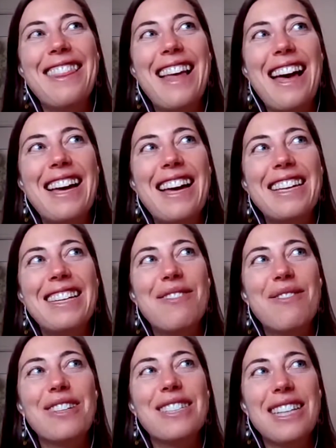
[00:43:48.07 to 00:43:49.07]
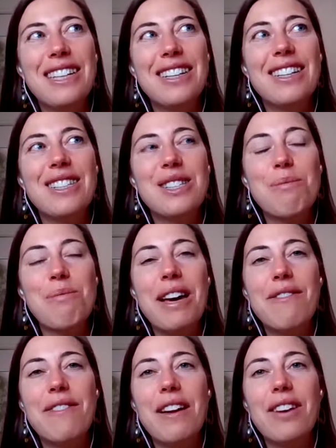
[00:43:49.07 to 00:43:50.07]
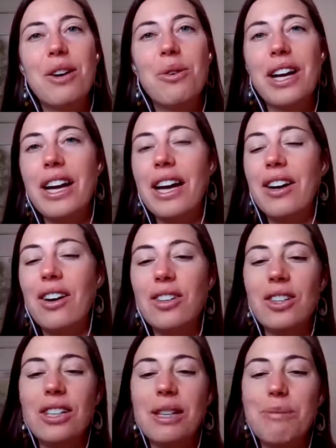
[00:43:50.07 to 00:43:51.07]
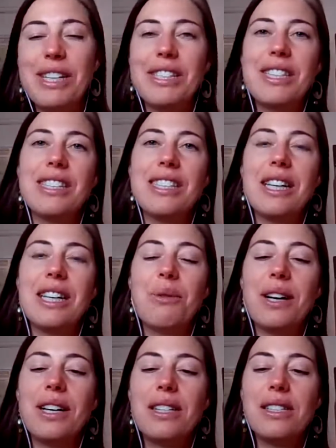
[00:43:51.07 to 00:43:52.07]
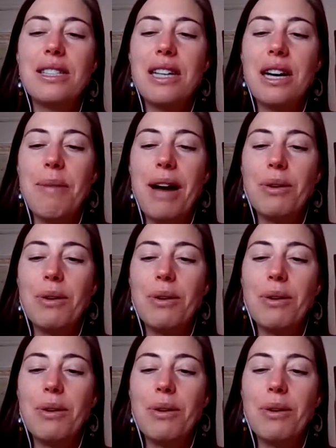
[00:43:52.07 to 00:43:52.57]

and then for dinners, my favorite, what I ate all along the PCT was um,